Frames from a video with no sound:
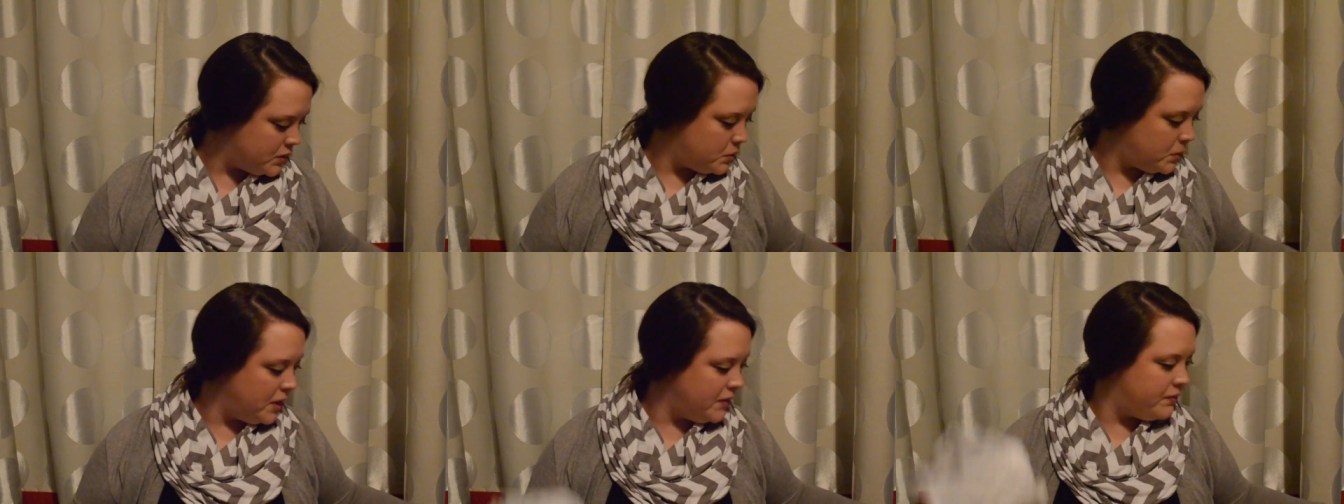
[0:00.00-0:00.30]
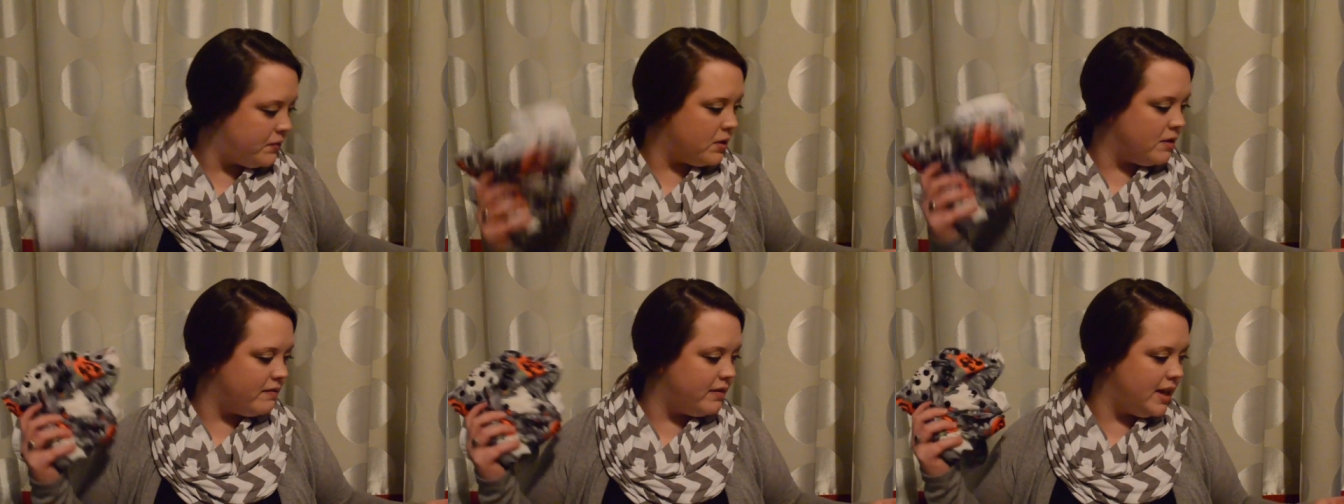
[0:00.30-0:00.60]

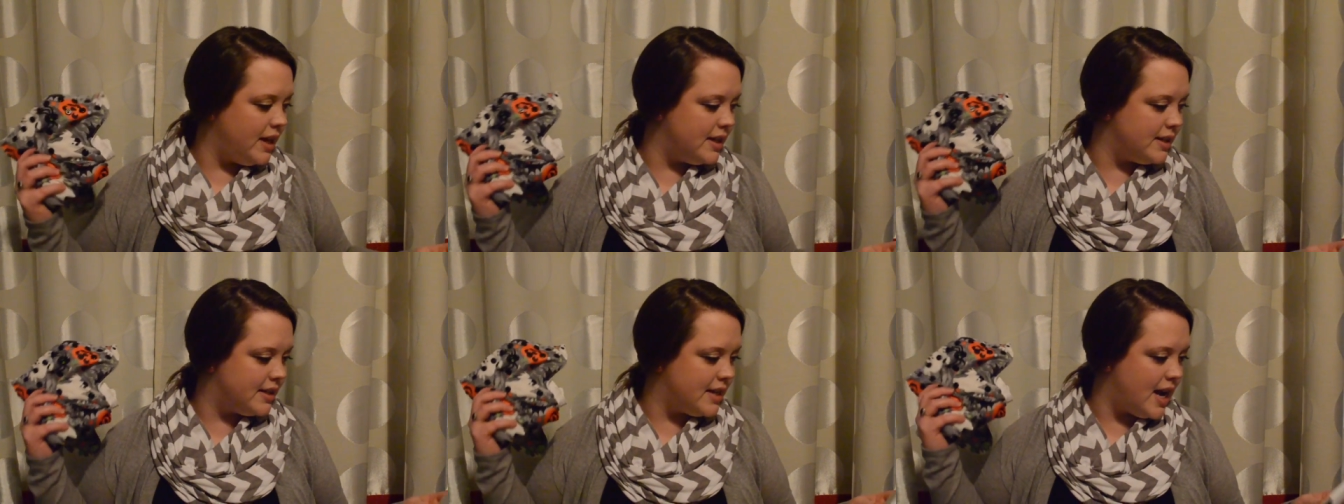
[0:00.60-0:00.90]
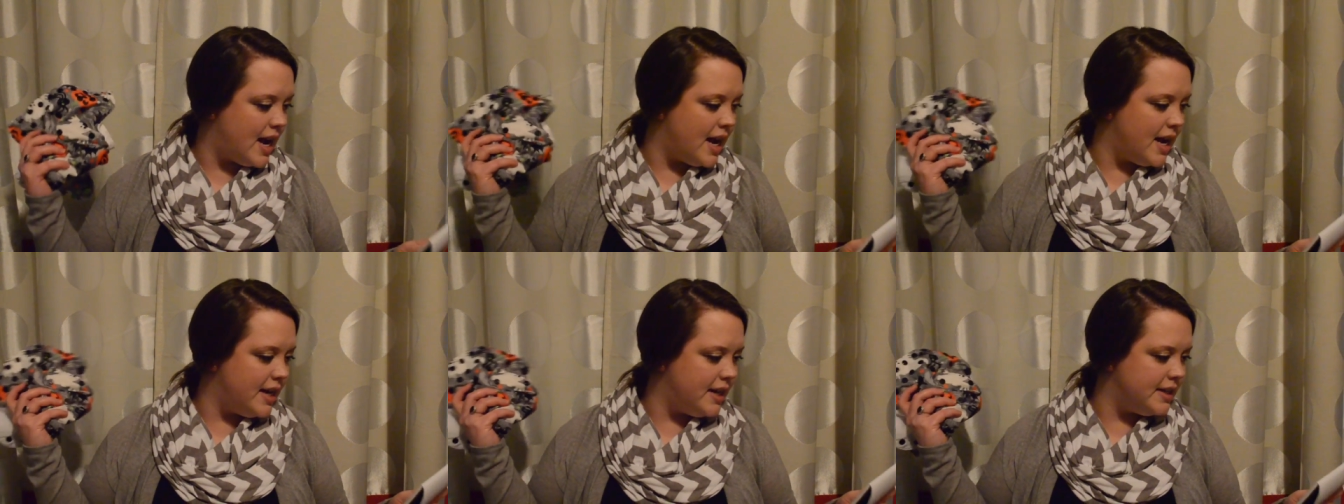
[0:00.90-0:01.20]
24 of these
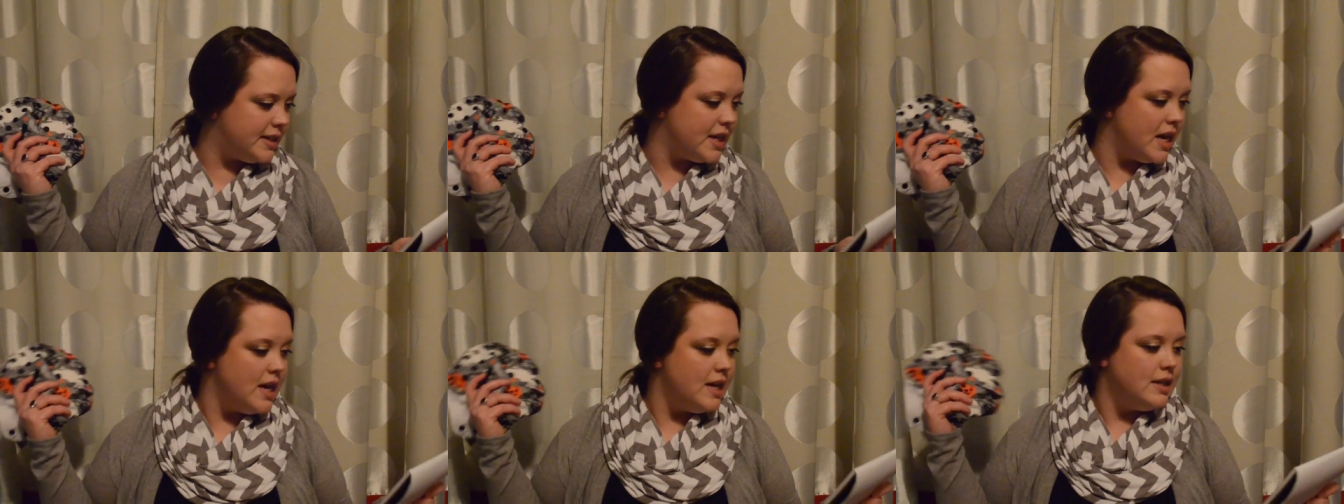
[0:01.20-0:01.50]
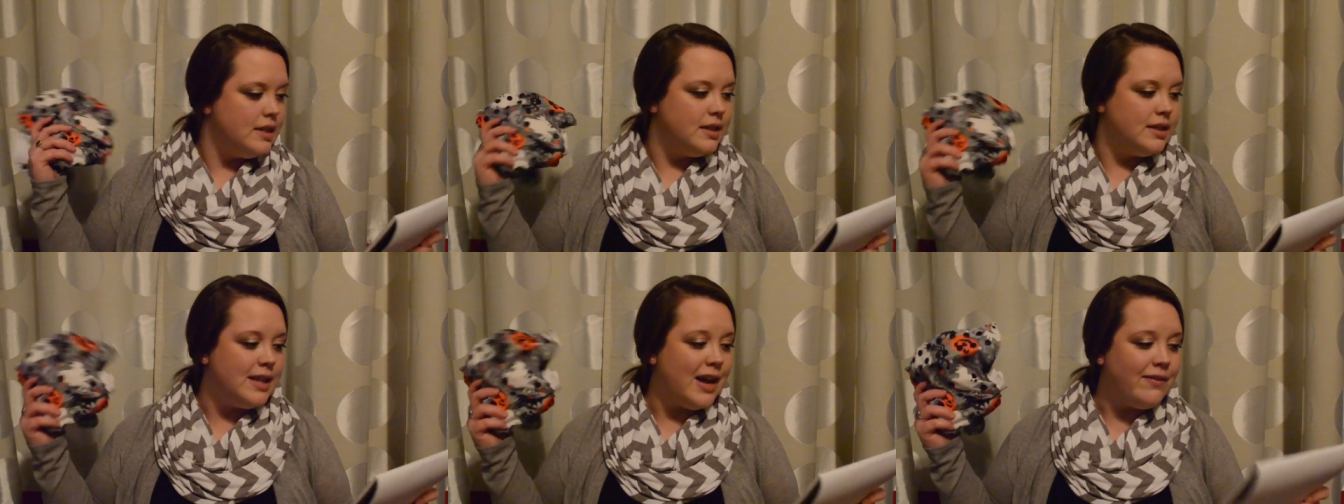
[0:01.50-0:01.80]
guys,
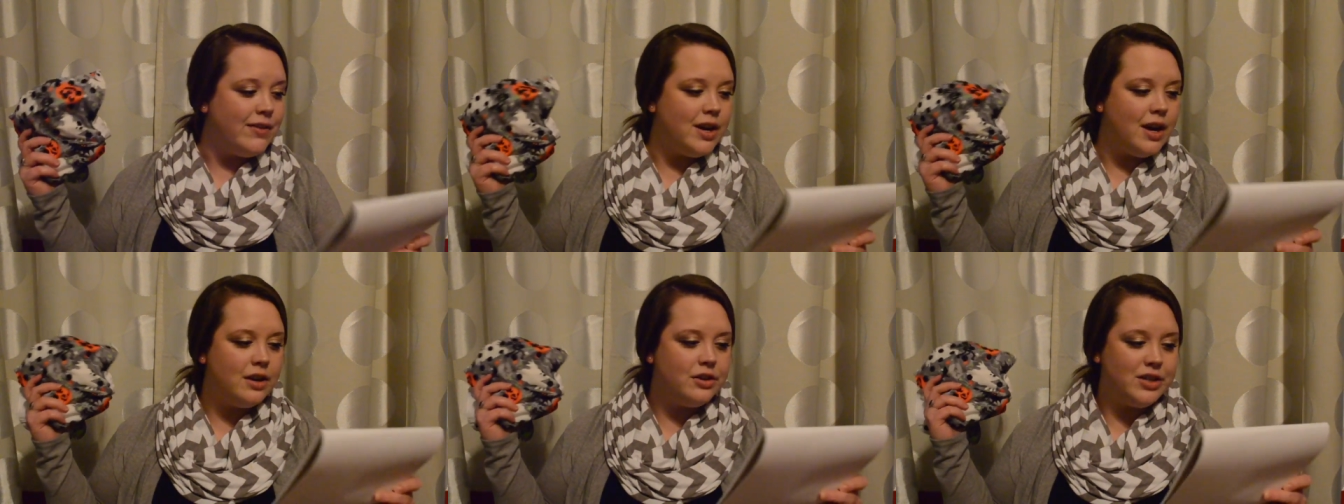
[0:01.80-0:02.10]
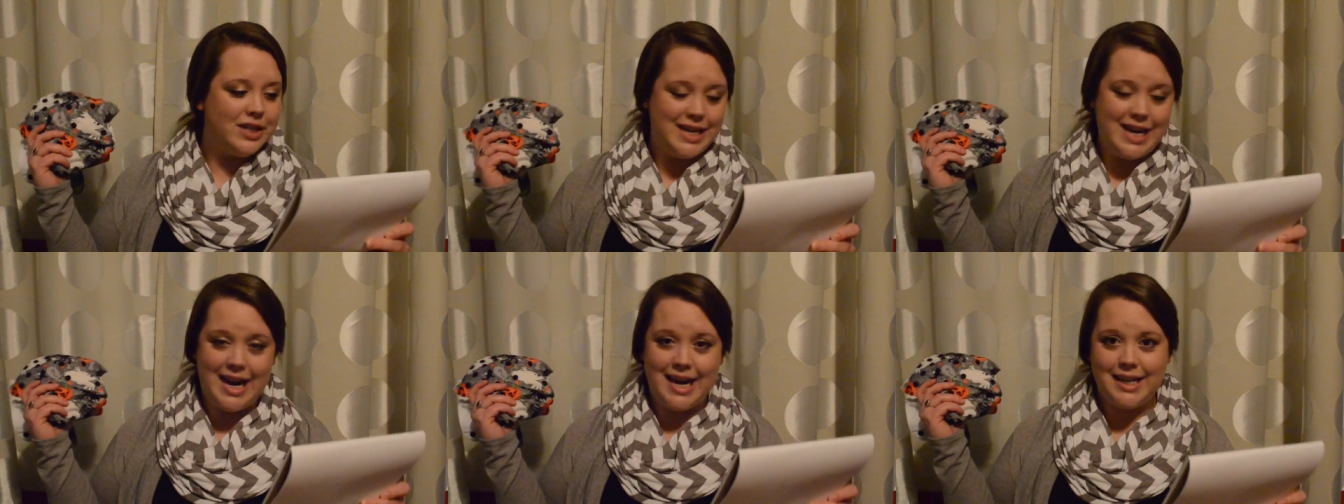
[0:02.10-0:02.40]

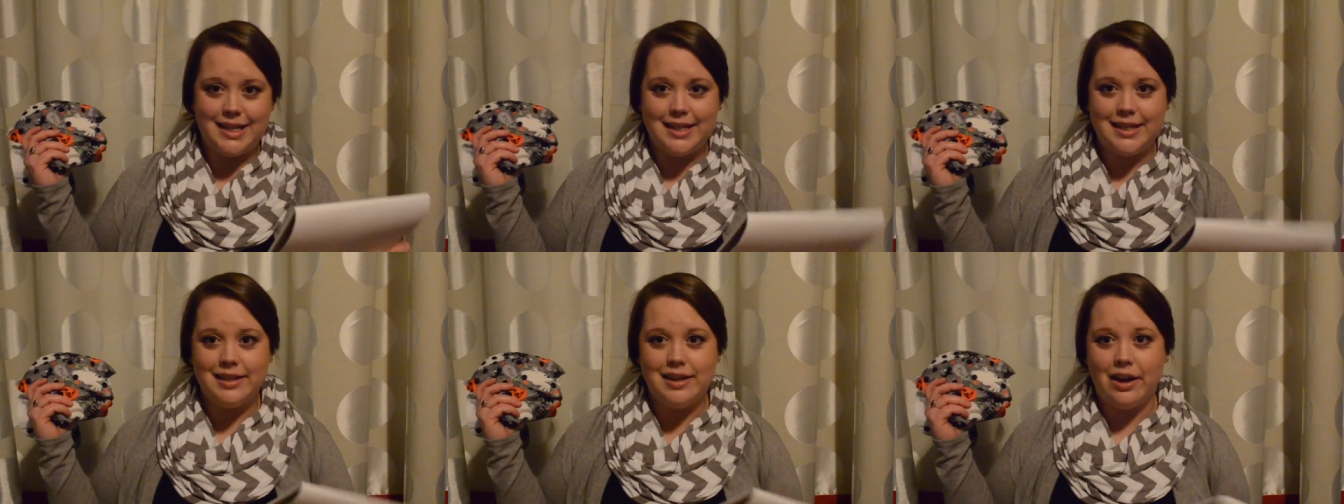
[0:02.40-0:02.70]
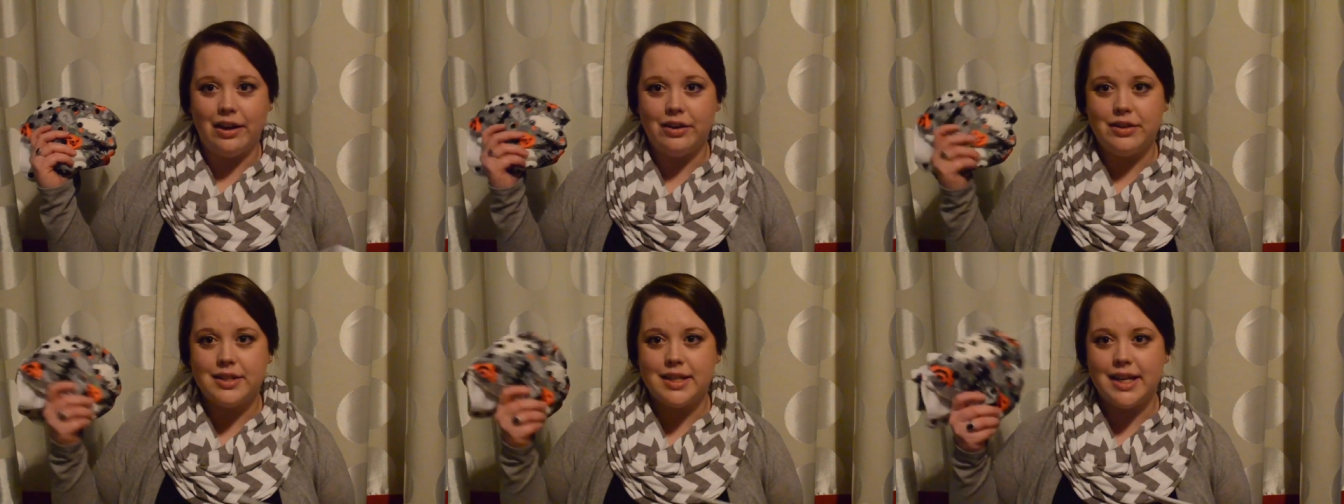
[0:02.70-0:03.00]

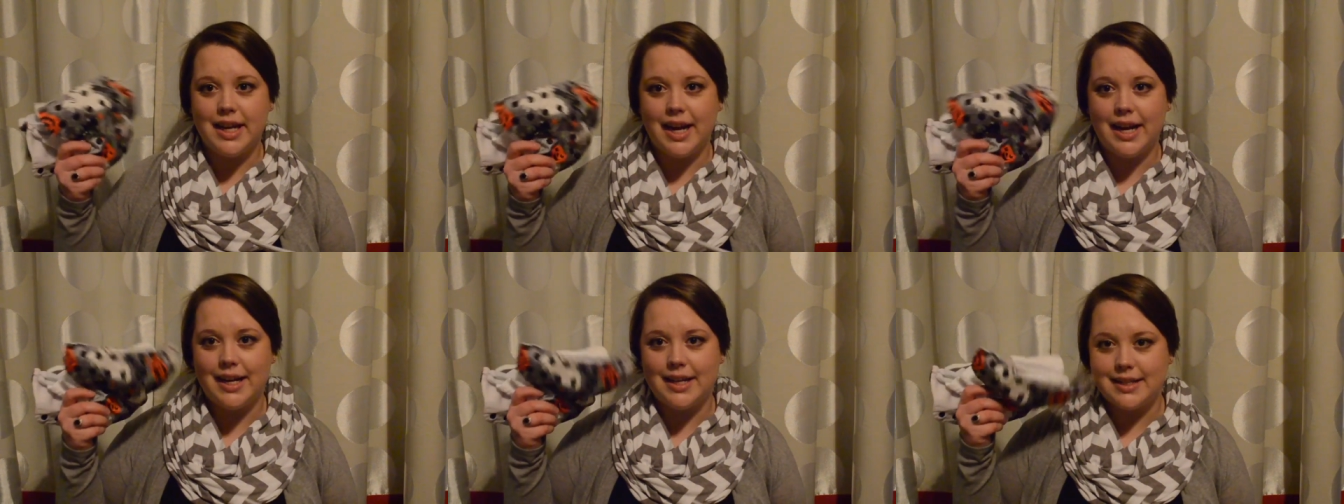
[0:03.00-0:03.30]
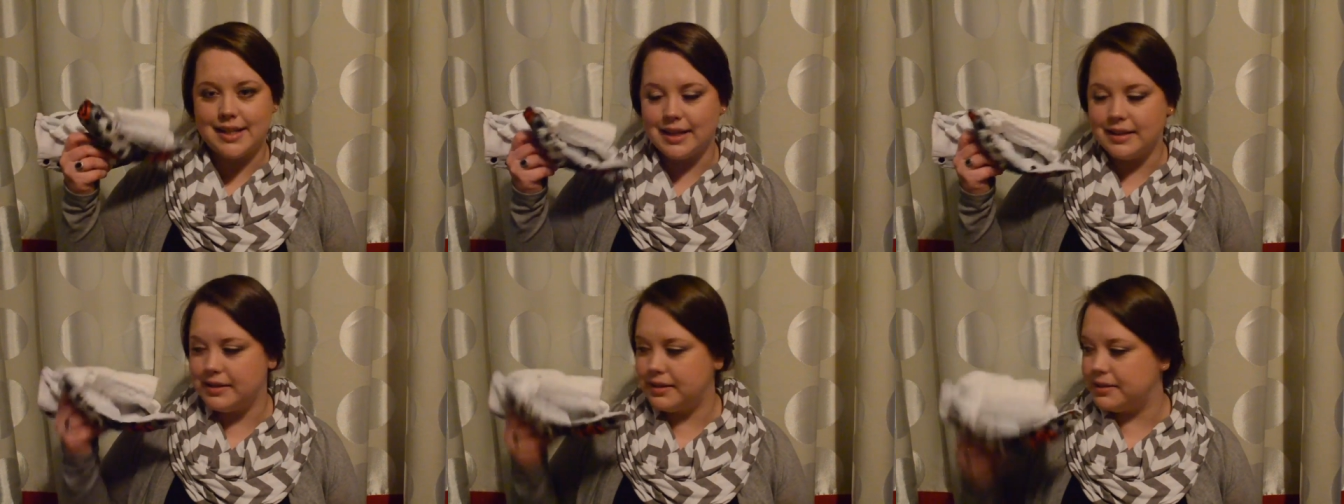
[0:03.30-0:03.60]
$718.80.